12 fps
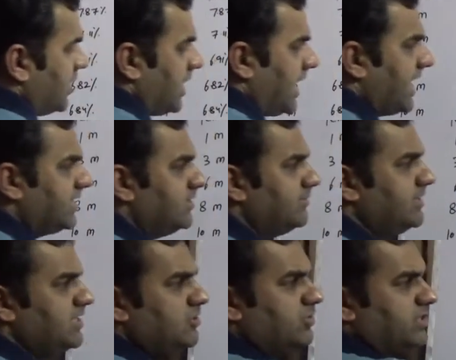At the
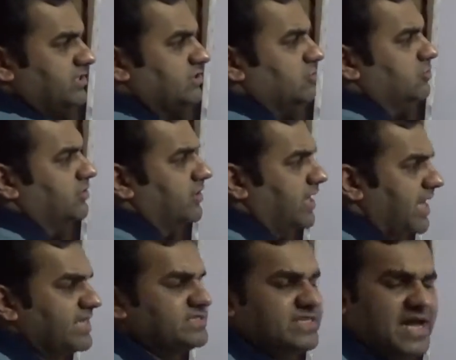money, you understood.
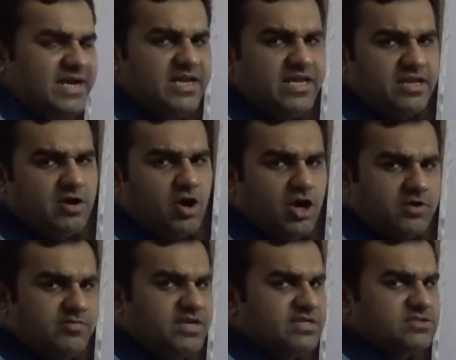Exactly,
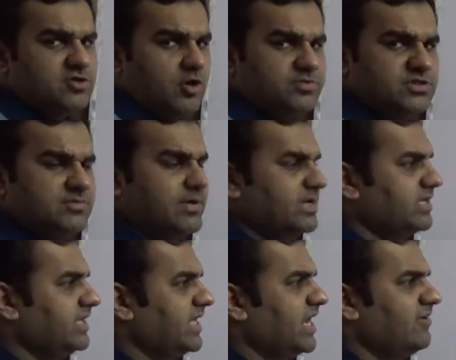always option money.
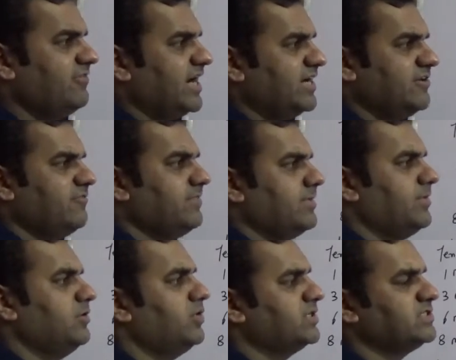There are a variety of people
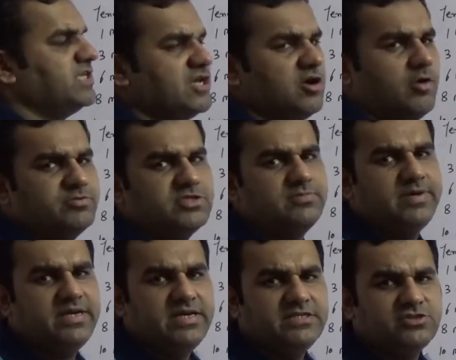who are saying option
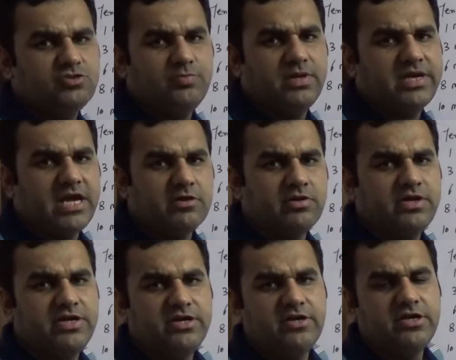moneyness should be
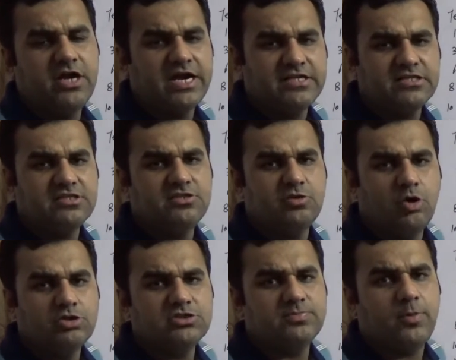calculated in
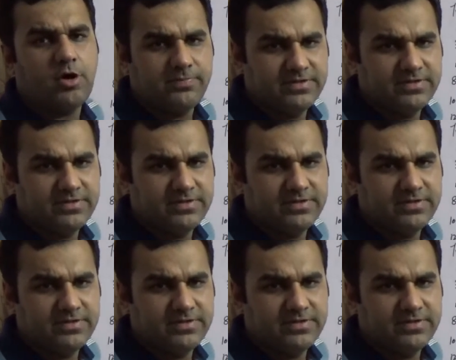on spot